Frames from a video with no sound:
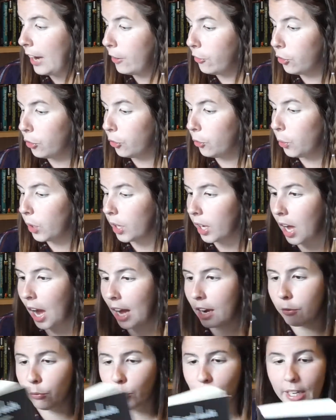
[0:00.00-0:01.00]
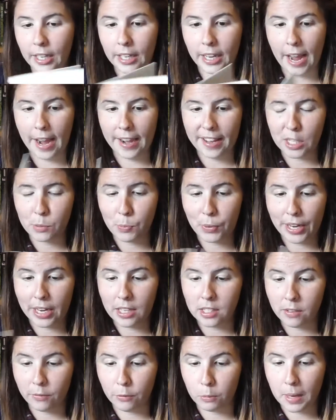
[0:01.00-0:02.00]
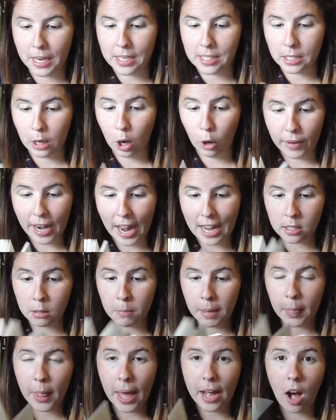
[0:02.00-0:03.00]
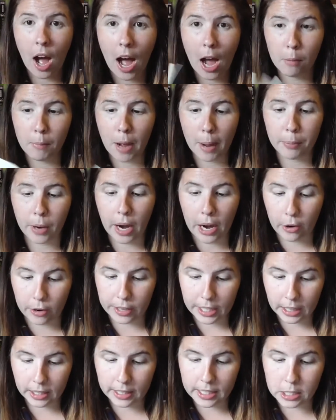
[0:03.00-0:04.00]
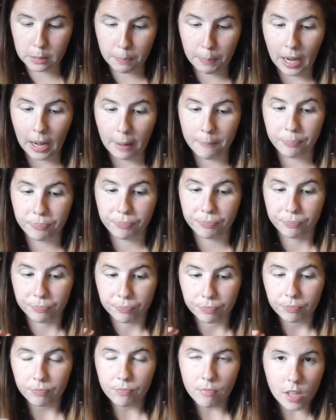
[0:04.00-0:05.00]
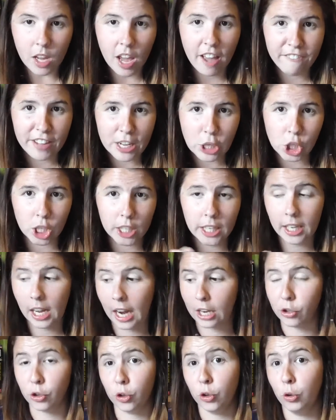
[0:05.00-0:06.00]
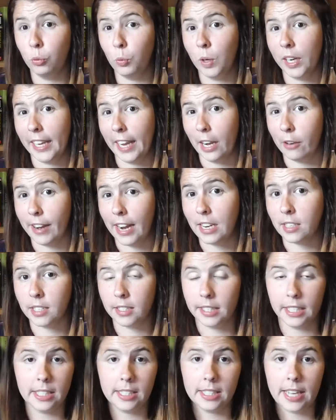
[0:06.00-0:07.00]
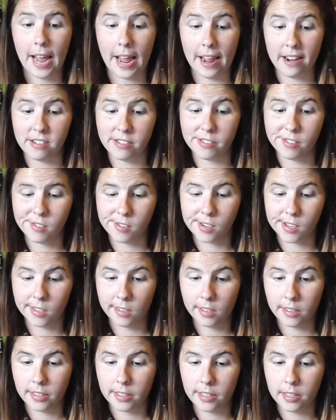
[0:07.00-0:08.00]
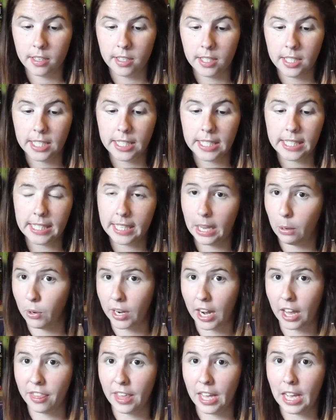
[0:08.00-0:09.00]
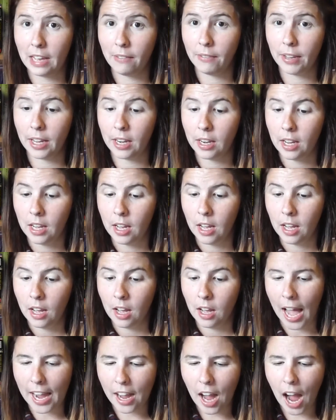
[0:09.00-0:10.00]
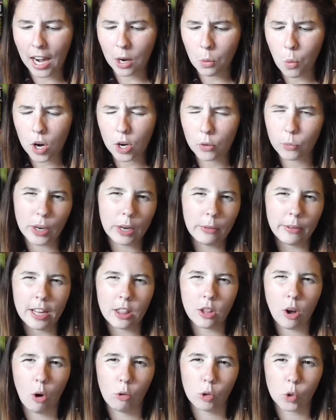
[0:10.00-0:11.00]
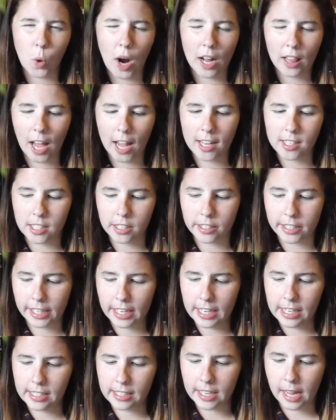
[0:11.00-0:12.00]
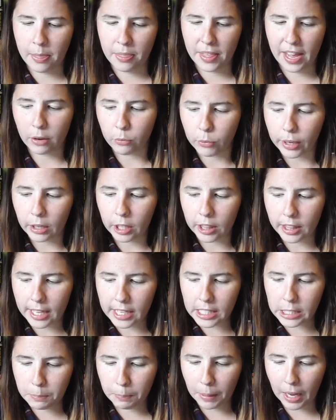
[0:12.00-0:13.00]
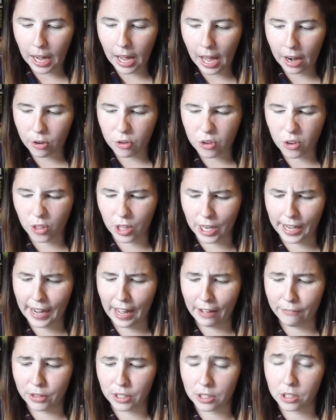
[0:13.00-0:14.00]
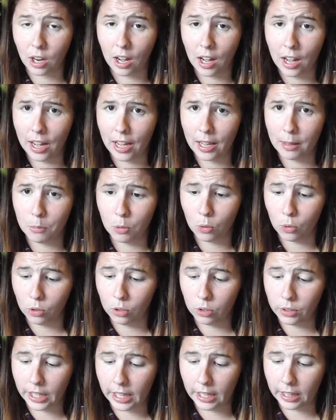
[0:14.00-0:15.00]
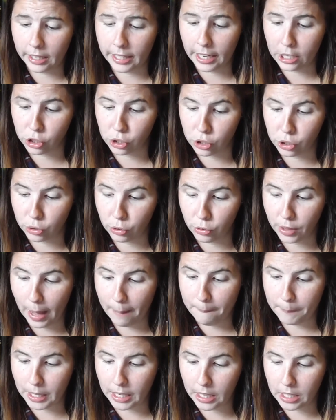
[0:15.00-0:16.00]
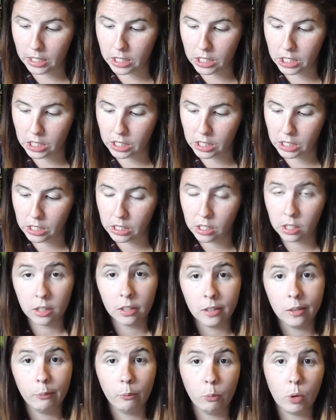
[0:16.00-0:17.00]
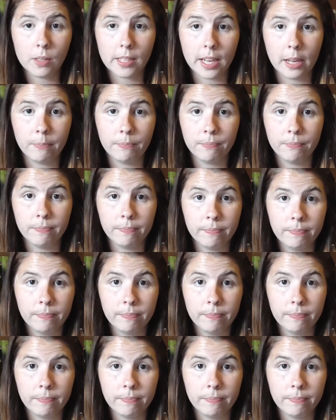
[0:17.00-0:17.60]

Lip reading: I do want to kind of read it and experience it for myself. It hasn't been like high on my priority list, but eventually I do want to get around to this and see what I think of it. I kind of want to reread the whole Twilight series and then read this, but I don't know that I have the time or the inclination to do that, but we'll see.